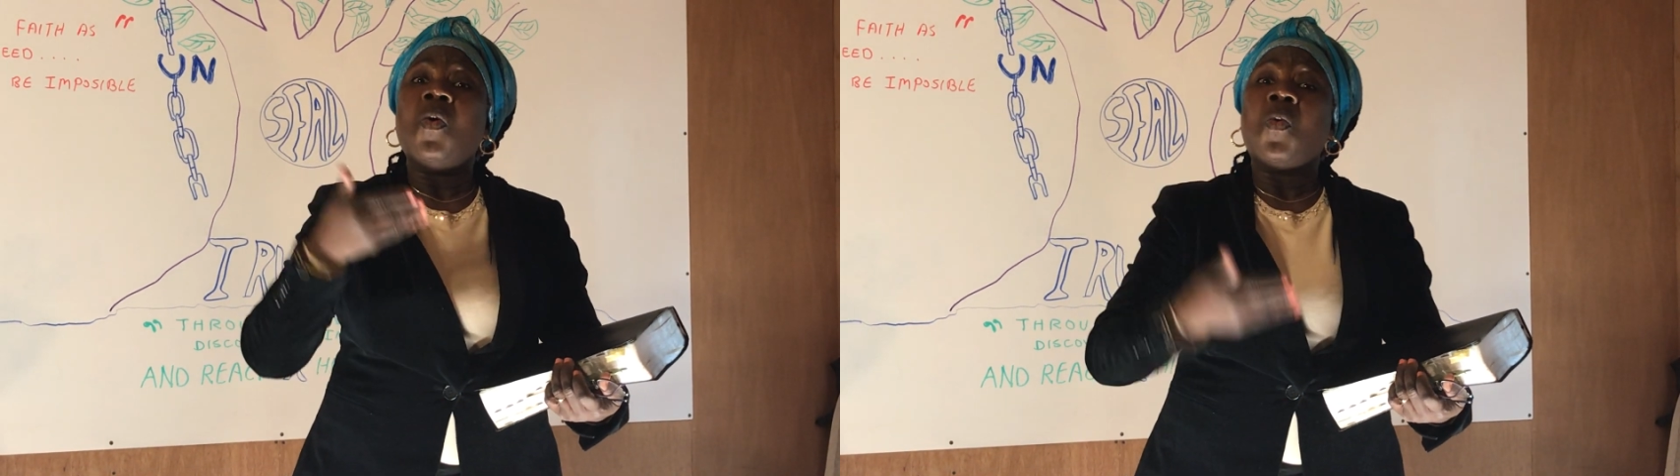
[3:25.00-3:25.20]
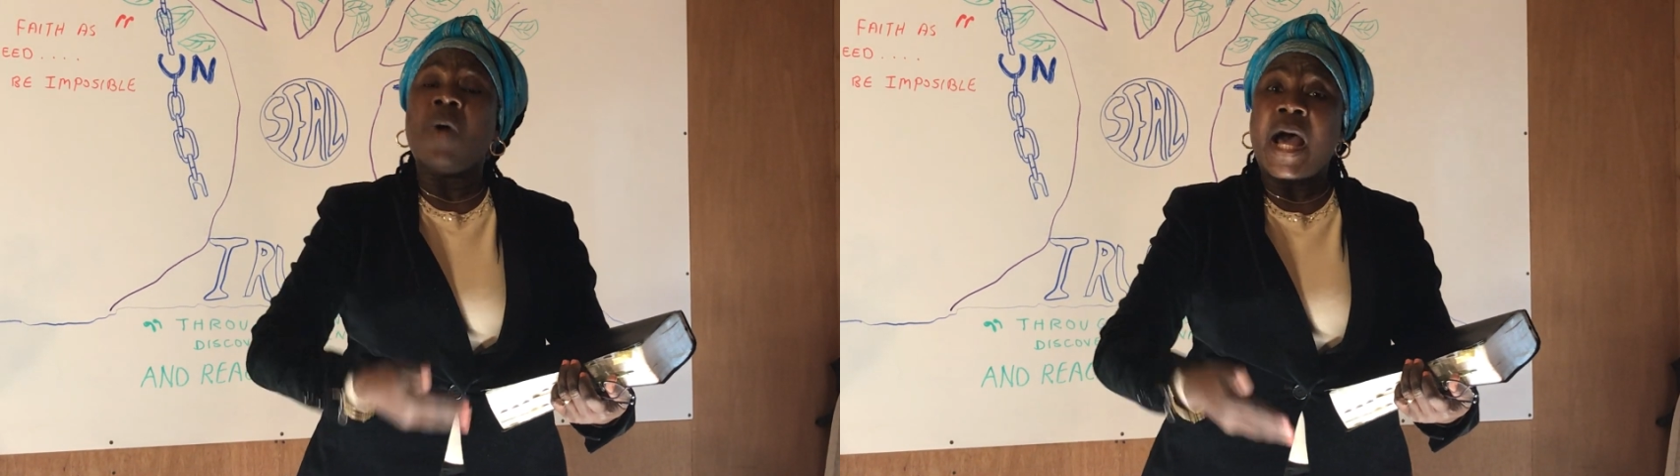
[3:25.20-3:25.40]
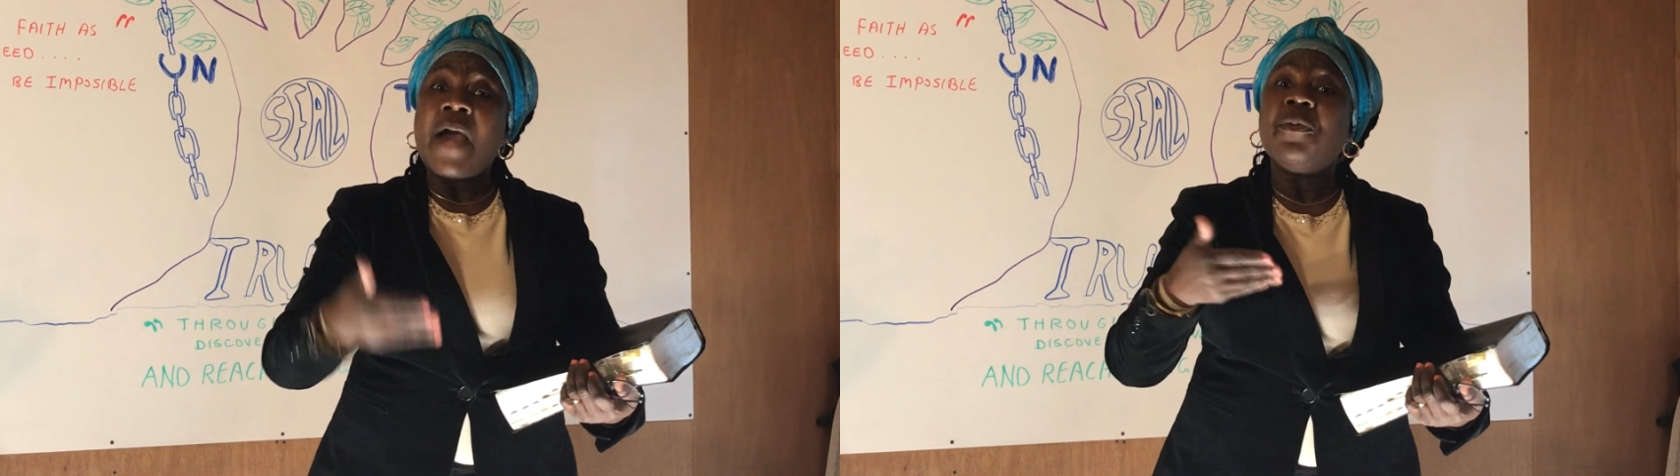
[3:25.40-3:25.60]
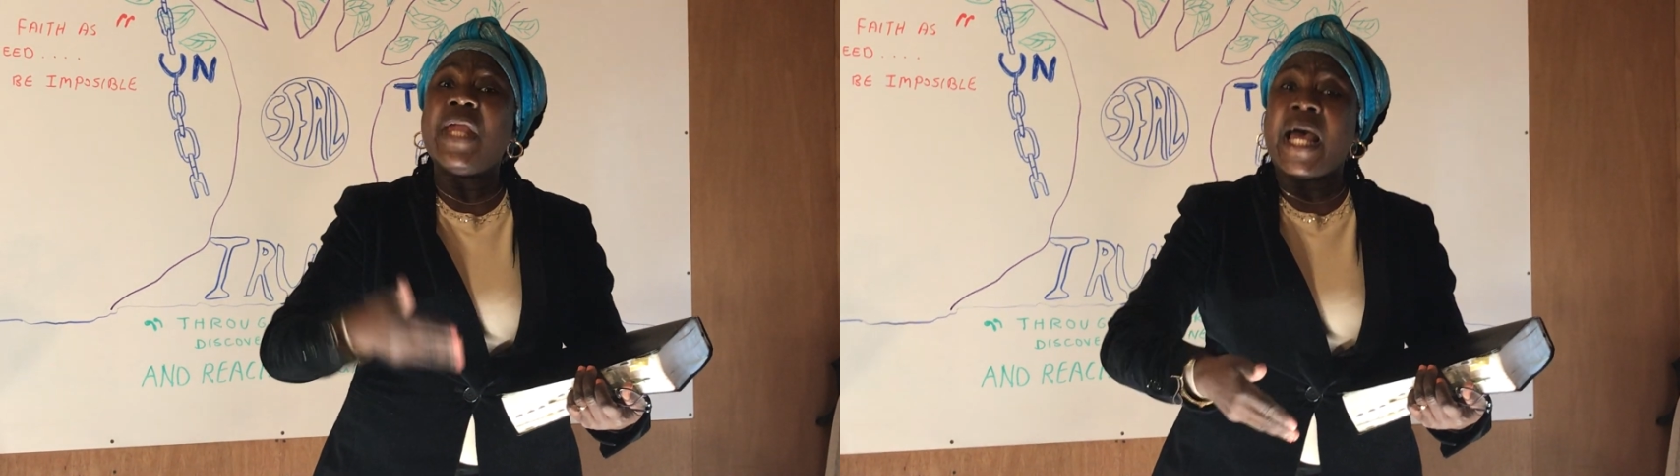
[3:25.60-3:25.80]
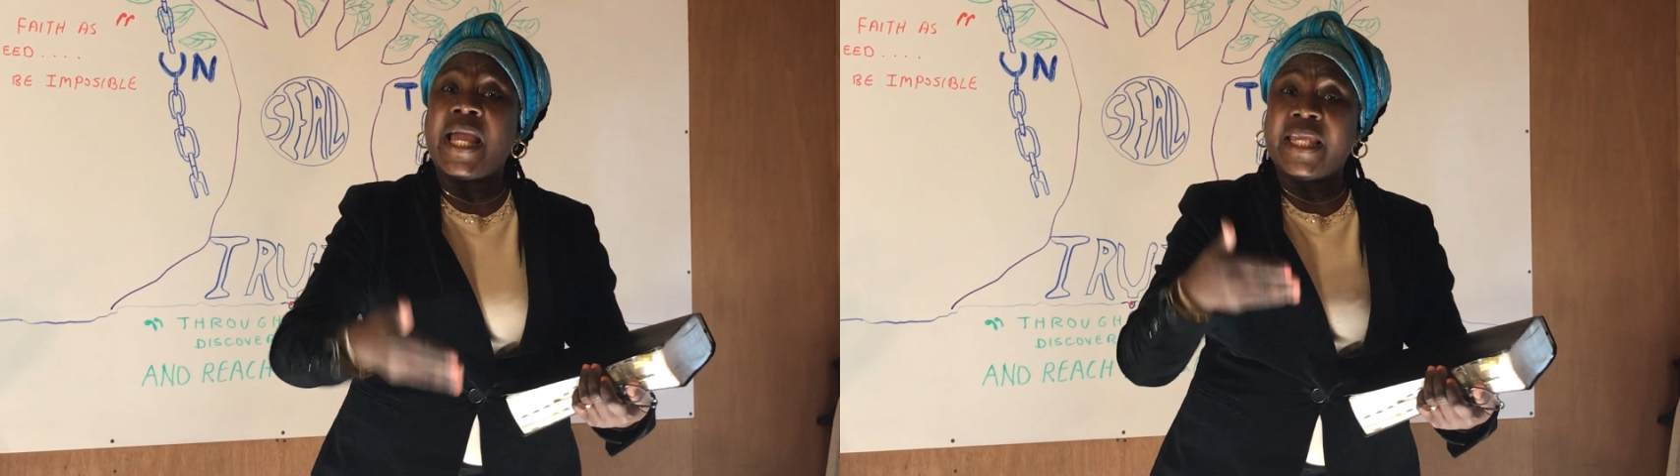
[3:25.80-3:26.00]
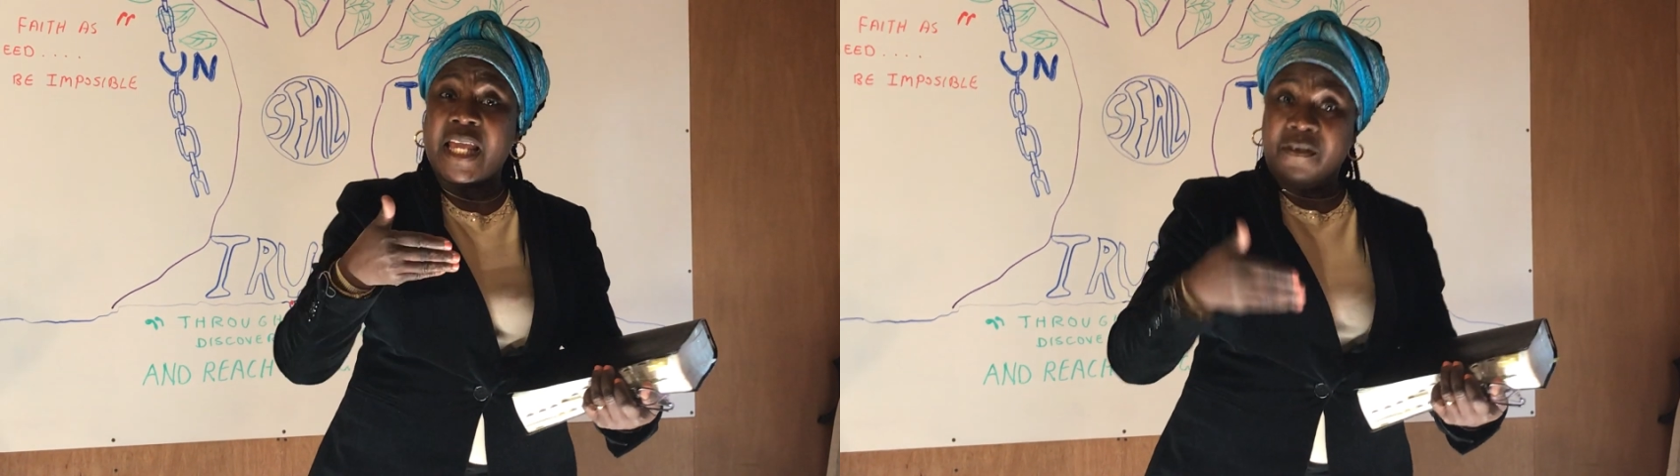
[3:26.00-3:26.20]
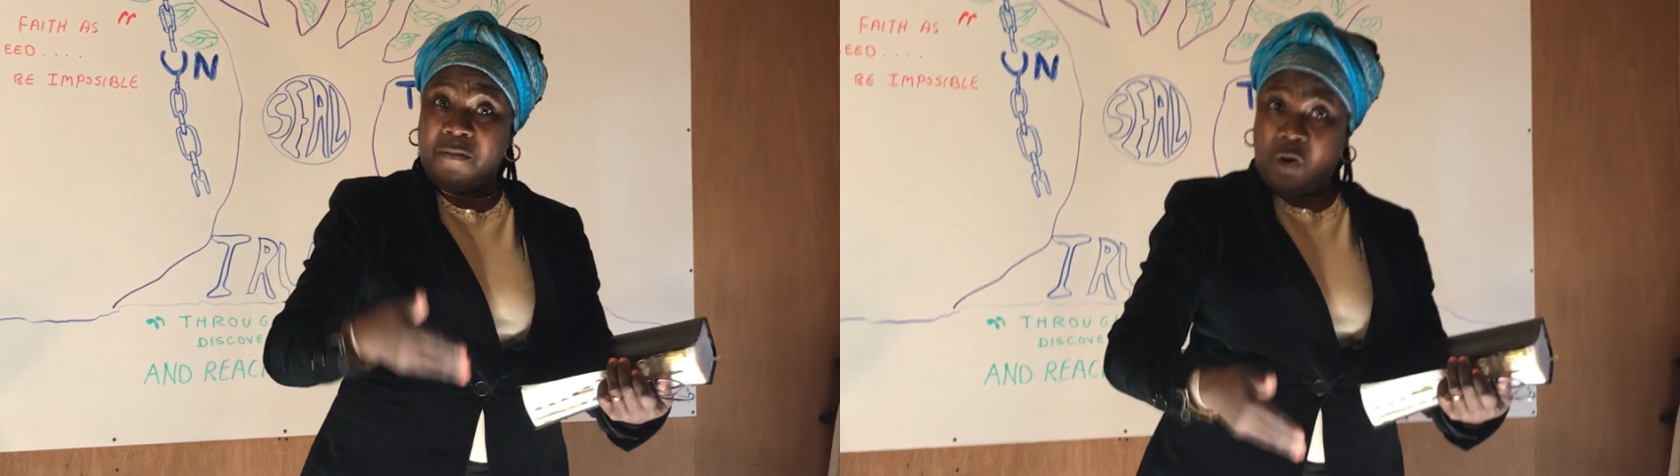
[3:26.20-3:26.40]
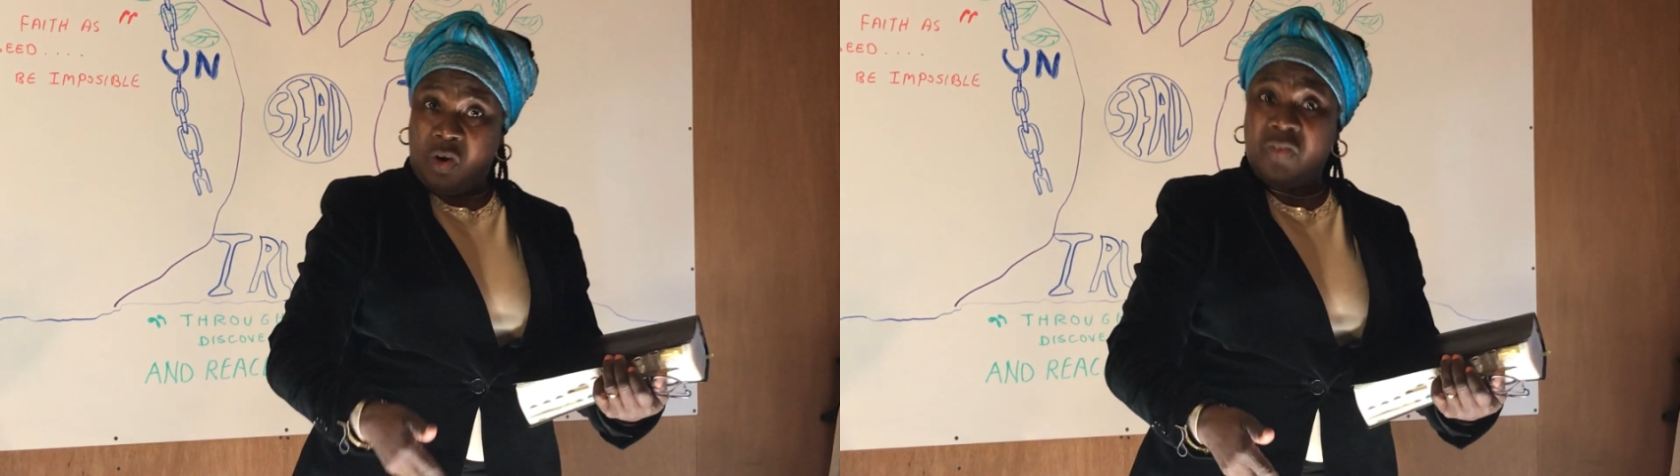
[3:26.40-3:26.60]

what we are here for,